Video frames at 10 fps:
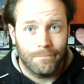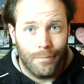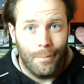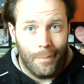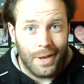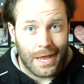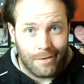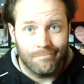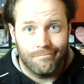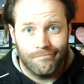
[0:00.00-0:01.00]
money.
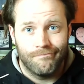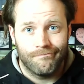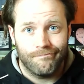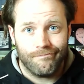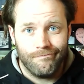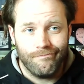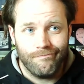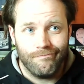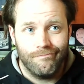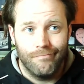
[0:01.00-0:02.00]

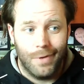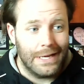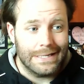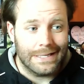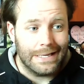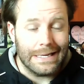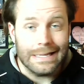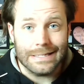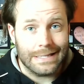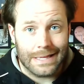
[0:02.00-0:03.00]
Money is an
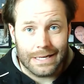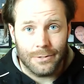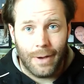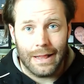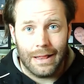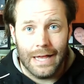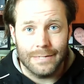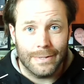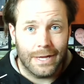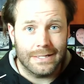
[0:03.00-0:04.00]
easy thing to idolize
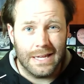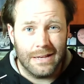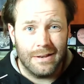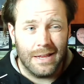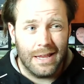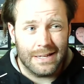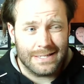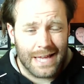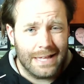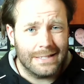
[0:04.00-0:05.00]
because in a
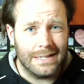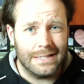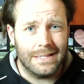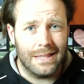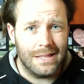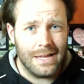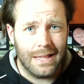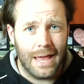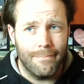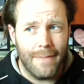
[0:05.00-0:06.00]
sense, it's the thing
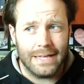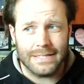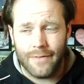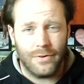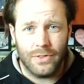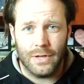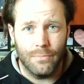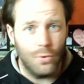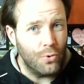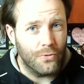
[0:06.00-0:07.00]
that makes
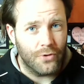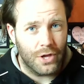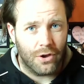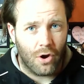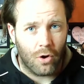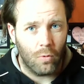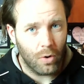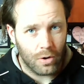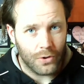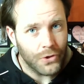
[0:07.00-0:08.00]
everything move in our
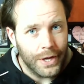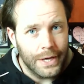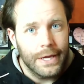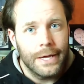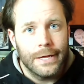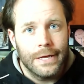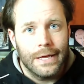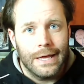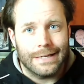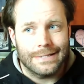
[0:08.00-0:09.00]
world.
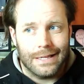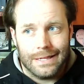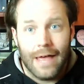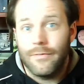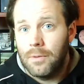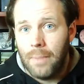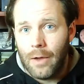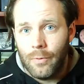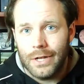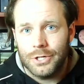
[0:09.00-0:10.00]
It's the lever
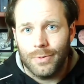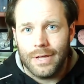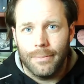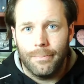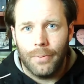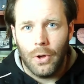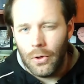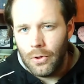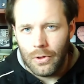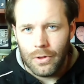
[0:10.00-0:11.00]
by which we can
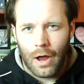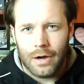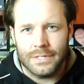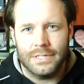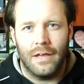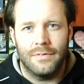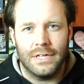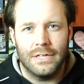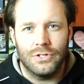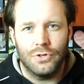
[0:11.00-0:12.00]
pull ourselves
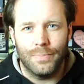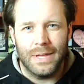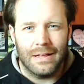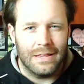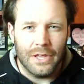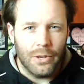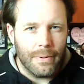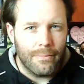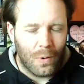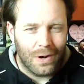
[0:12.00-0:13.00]
into being a little
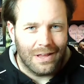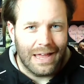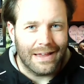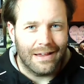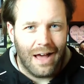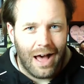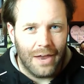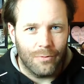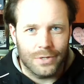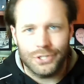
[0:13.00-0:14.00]
bit more like
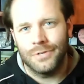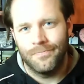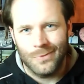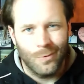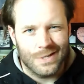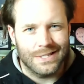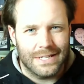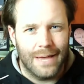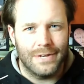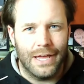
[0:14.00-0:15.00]
God, which was the
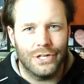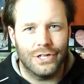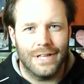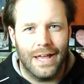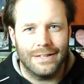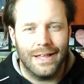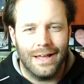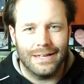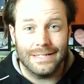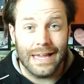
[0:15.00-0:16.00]
temptation that
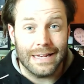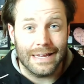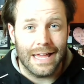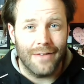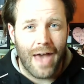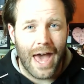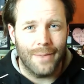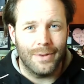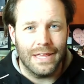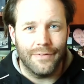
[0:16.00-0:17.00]
Satan gave
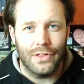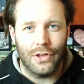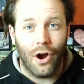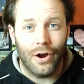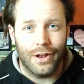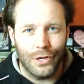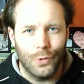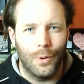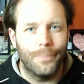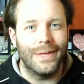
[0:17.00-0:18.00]
Adam and Eve in the garden.
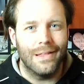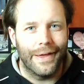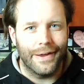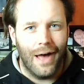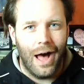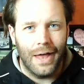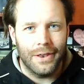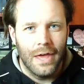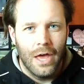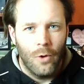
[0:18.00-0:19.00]
You will be like God.
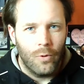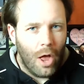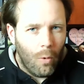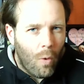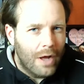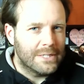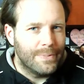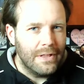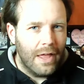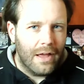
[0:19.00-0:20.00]
We all want to
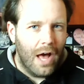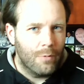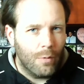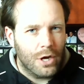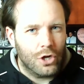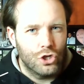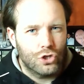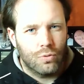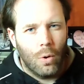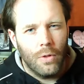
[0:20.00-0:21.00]
be like God. We want to
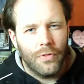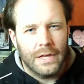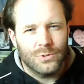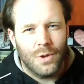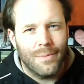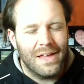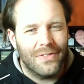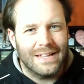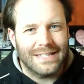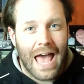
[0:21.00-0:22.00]
control things. We want to make
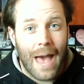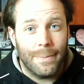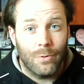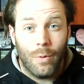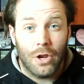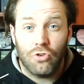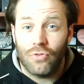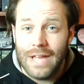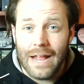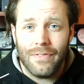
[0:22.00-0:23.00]
things happen. We want to
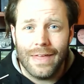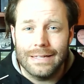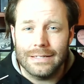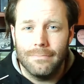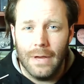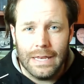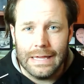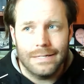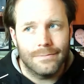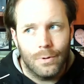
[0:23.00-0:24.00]
create things. And
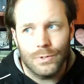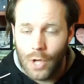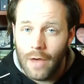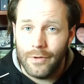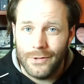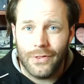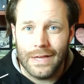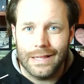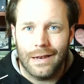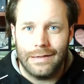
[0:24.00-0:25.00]
money is most often the
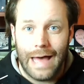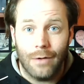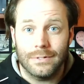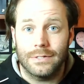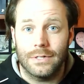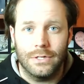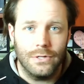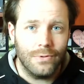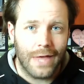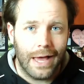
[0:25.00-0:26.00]
thing that allows us to
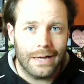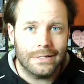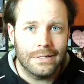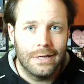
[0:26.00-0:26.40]
do that.